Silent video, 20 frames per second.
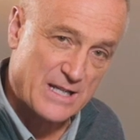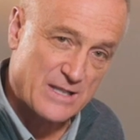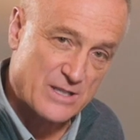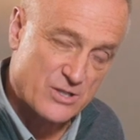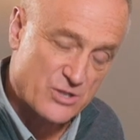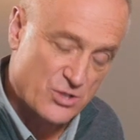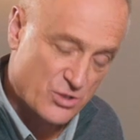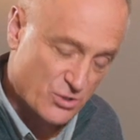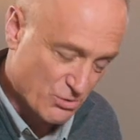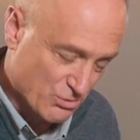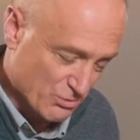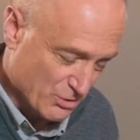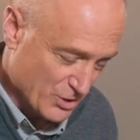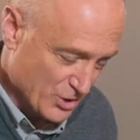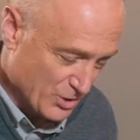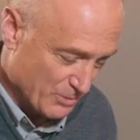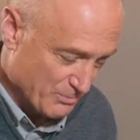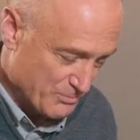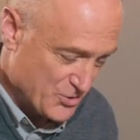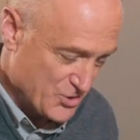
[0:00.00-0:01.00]
into two
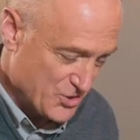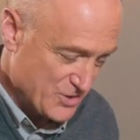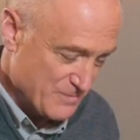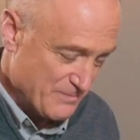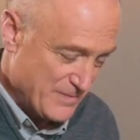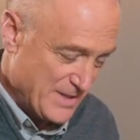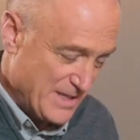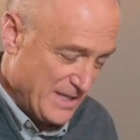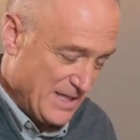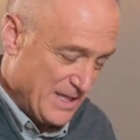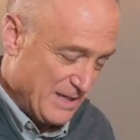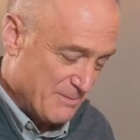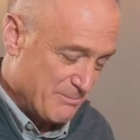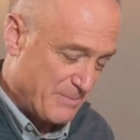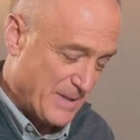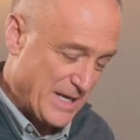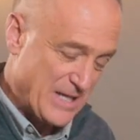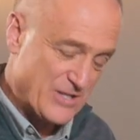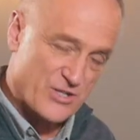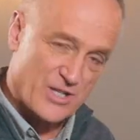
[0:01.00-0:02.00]
groups
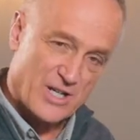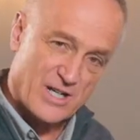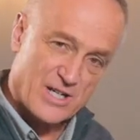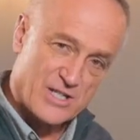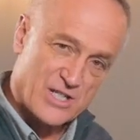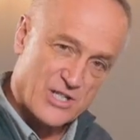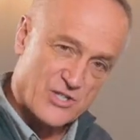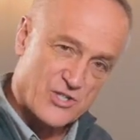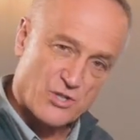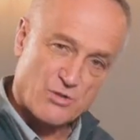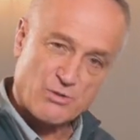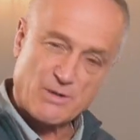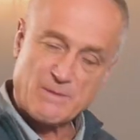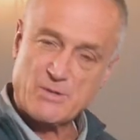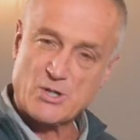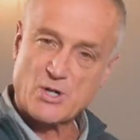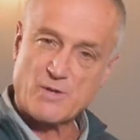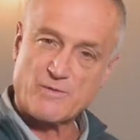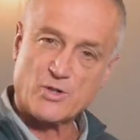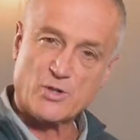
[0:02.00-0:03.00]
based on a
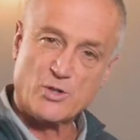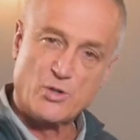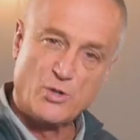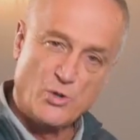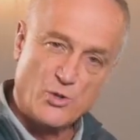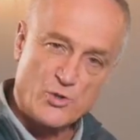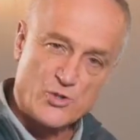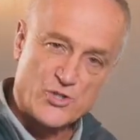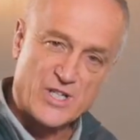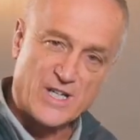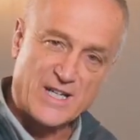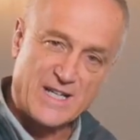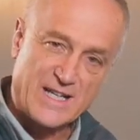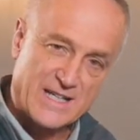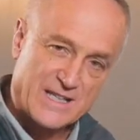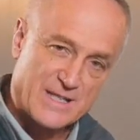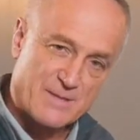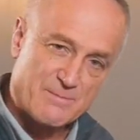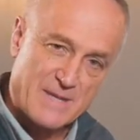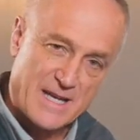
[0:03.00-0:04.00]
disagreement over who's going to
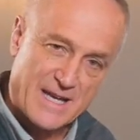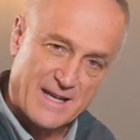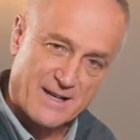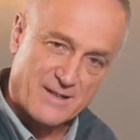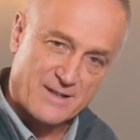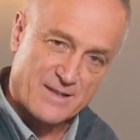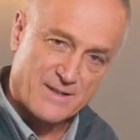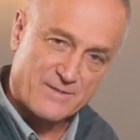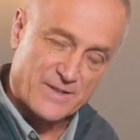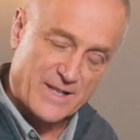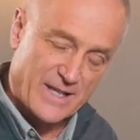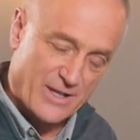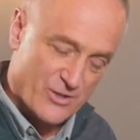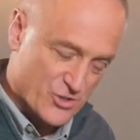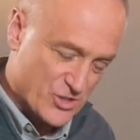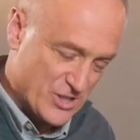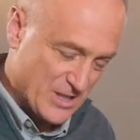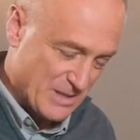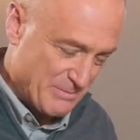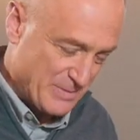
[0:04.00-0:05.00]
get the mantle of
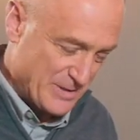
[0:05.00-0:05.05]
leadership.